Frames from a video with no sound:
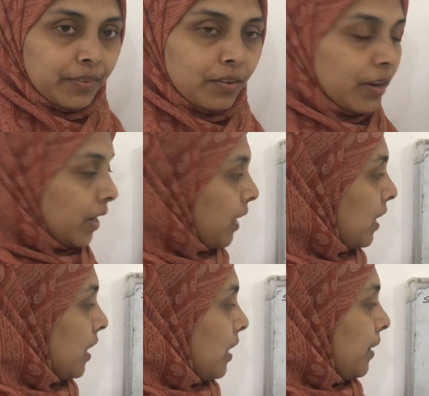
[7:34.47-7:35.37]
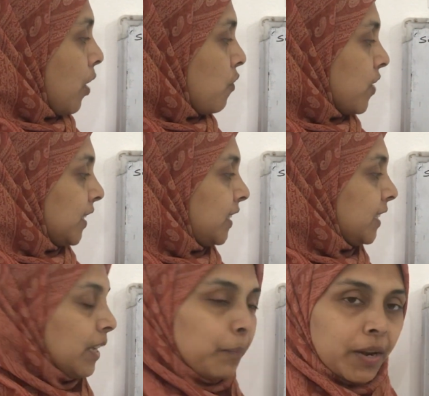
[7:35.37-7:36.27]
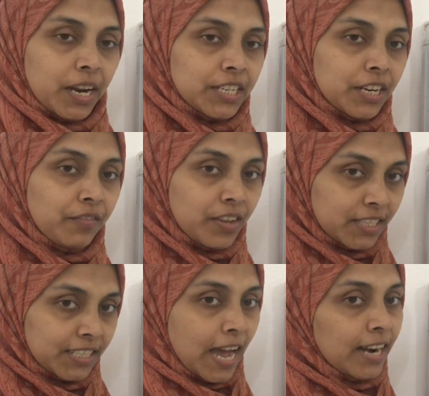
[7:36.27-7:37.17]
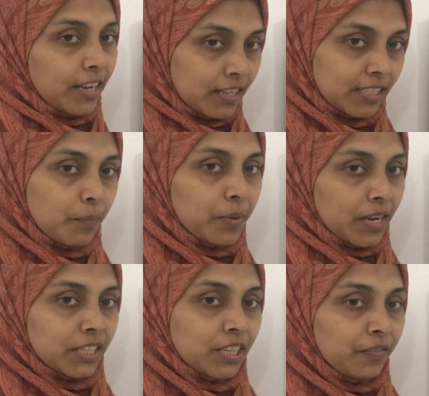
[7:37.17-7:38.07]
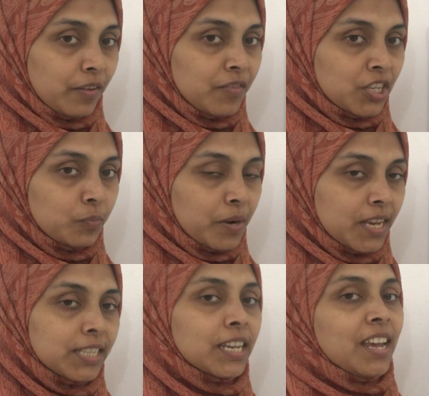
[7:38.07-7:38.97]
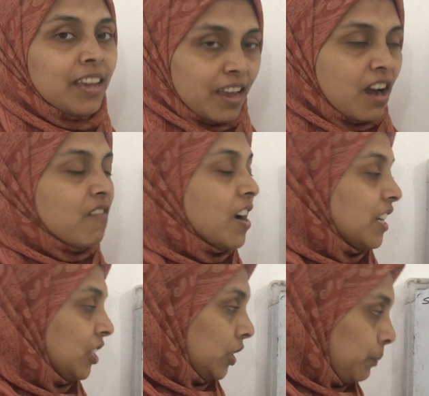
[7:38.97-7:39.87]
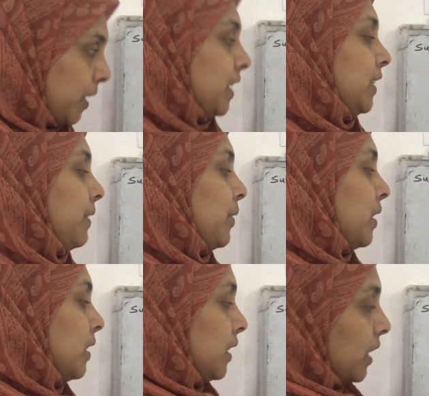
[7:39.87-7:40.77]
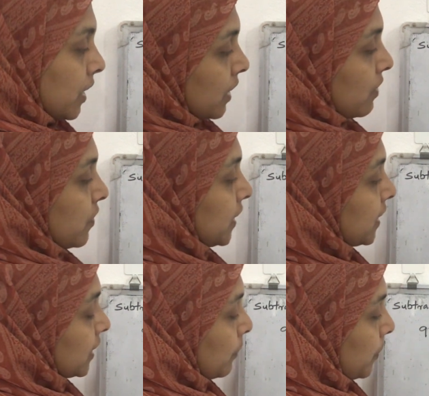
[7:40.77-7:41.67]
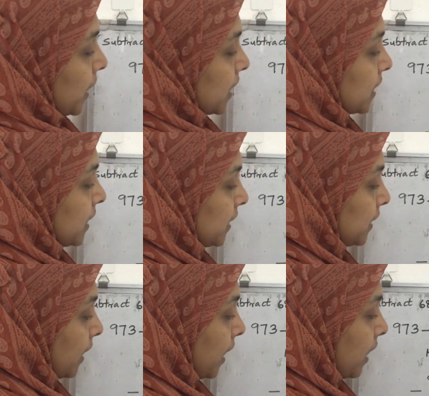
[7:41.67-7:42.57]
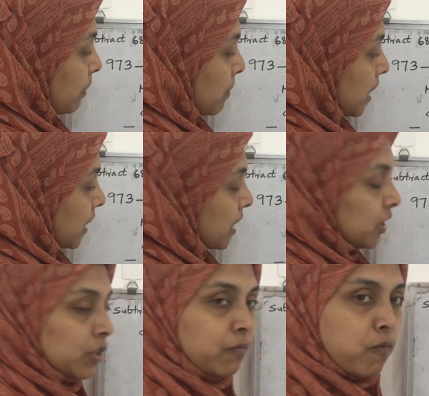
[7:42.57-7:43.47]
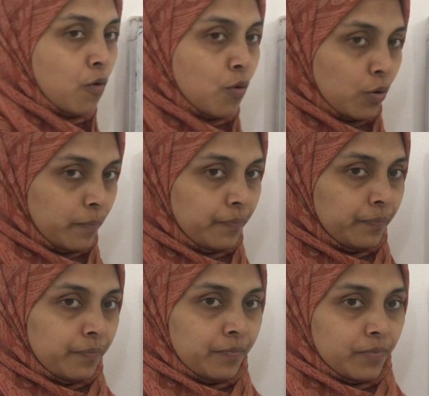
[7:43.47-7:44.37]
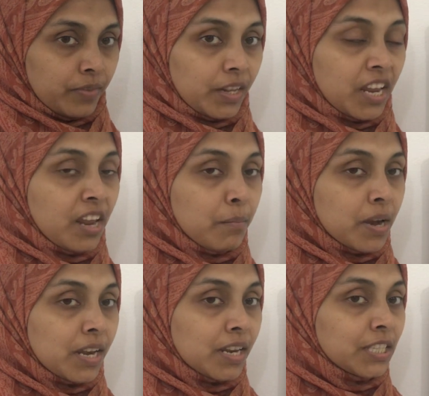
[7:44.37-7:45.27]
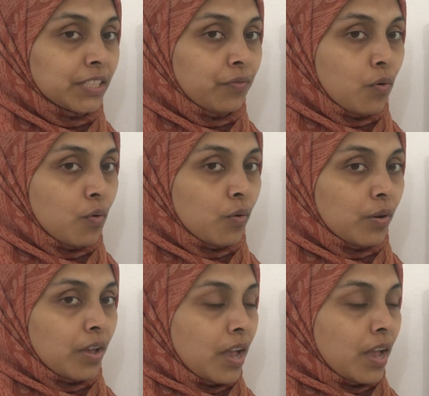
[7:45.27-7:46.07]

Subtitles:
Okay. Now first subtraction, we are starting subtraction from which place? Yeah, ones place. Here first subtraction is 3 minus 4. 3 minus 4.